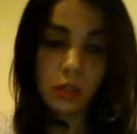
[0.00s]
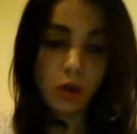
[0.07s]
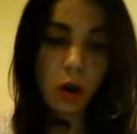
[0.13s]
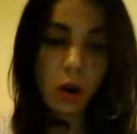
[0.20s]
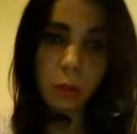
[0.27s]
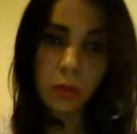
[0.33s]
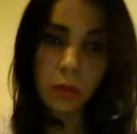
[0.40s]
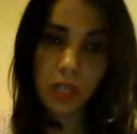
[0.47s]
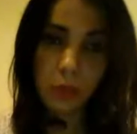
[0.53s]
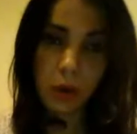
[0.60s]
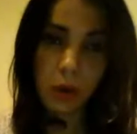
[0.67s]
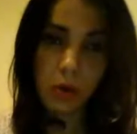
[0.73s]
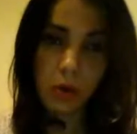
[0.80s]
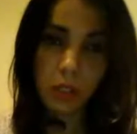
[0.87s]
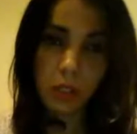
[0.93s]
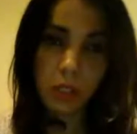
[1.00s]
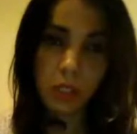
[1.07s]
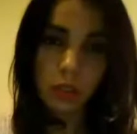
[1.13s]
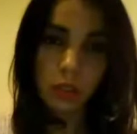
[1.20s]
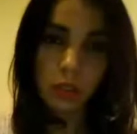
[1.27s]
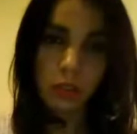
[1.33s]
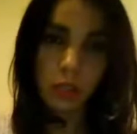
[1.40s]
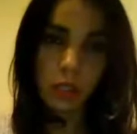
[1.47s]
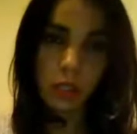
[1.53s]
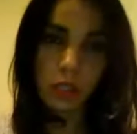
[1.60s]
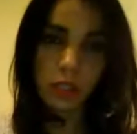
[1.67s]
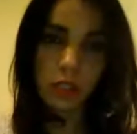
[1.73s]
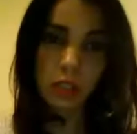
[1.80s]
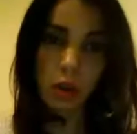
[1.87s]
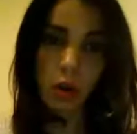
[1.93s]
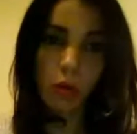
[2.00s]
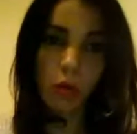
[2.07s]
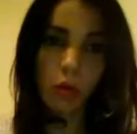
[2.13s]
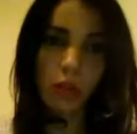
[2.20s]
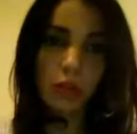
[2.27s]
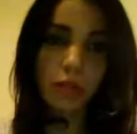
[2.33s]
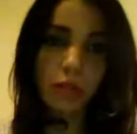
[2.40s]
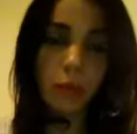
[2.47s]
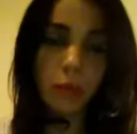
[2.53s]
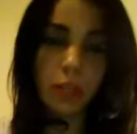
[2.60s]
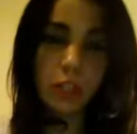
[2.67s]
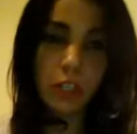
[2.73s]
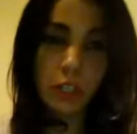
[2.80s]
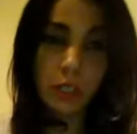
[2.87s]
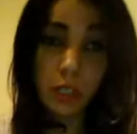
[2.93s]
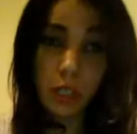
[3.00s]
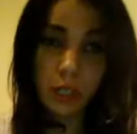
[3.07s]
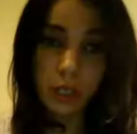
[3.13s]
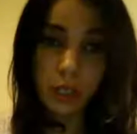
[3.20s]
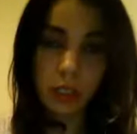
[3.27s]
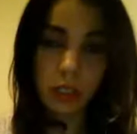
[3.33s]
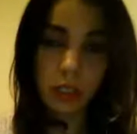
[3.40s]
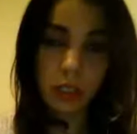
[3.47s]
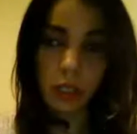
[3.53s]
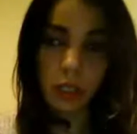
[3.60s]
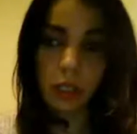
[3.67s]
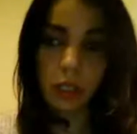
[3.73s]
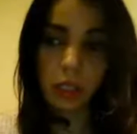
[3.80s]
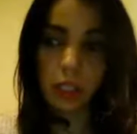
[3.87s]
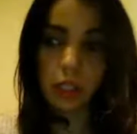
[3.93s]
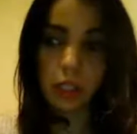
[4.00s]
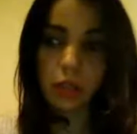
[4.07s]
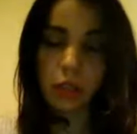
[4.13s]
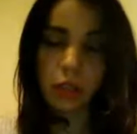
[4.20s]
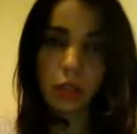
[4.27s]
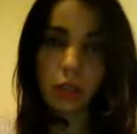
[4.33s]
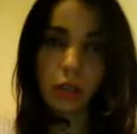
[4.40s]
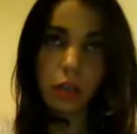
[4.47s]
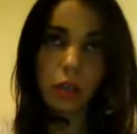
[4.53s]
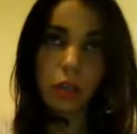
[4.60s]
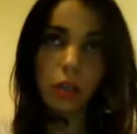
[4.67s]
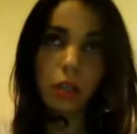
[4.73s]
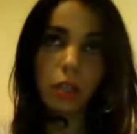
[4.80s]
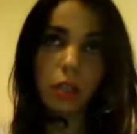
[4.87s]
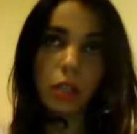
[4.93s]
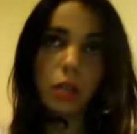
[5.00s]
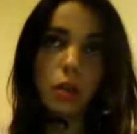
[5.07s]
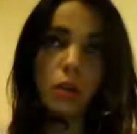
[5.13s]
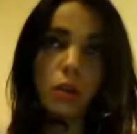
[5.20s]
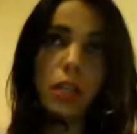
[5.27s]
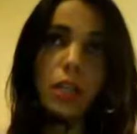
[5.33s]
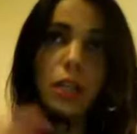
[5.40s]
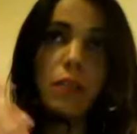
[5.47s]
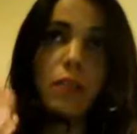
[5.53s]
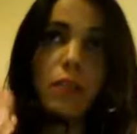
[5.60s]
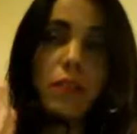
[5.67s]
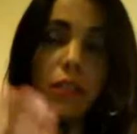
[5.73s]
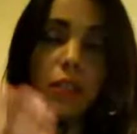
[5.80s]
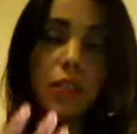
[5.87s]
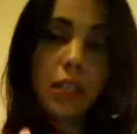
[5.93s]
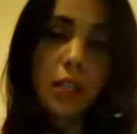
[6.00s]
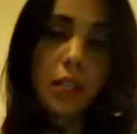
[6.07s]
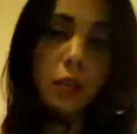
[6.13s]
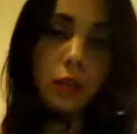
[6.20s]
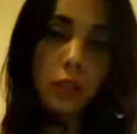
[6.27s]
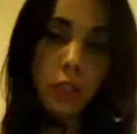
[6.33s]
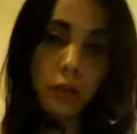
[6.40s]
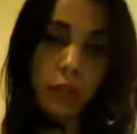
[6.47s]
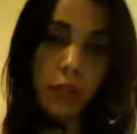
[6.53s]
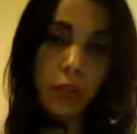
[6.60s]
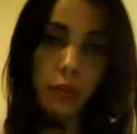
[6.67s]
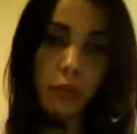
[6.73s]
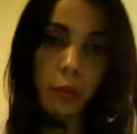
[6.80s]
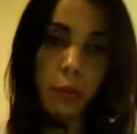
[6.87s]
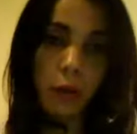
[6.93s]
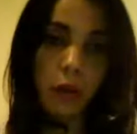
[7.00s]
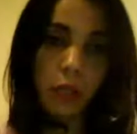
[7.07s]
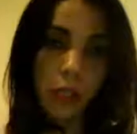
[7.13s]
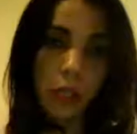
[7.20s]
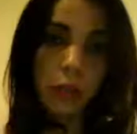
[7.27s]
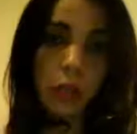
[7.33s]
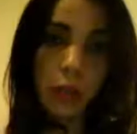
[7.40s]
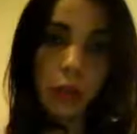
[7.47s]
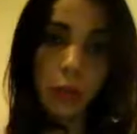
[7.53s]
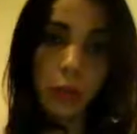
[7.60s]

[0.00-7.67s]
omnipotent. It's got all the information needed. Even if it's healed, it'll heal the body, it'll heal the